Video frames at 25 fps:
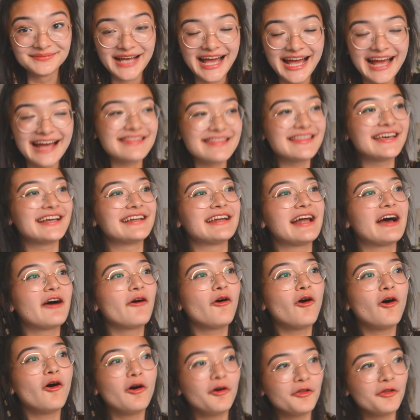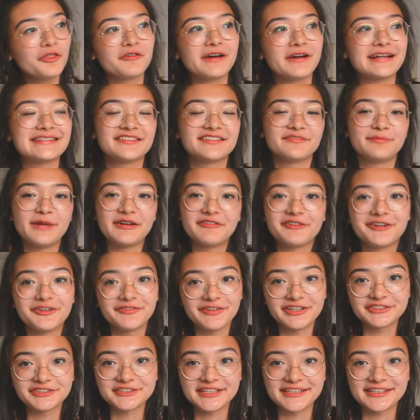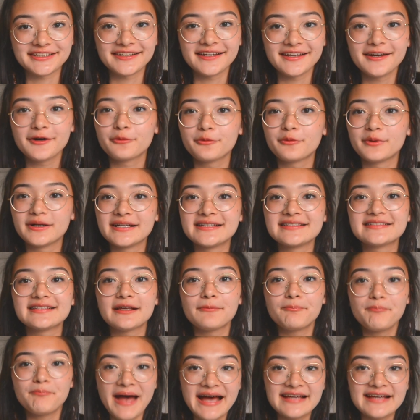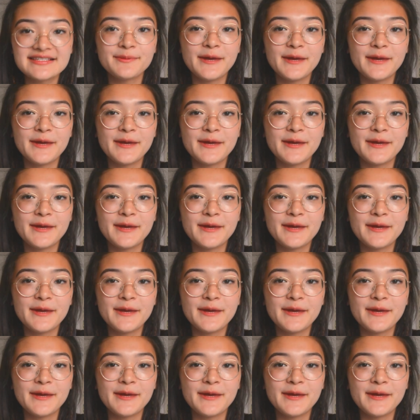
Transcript: and then all the rest of my revision was past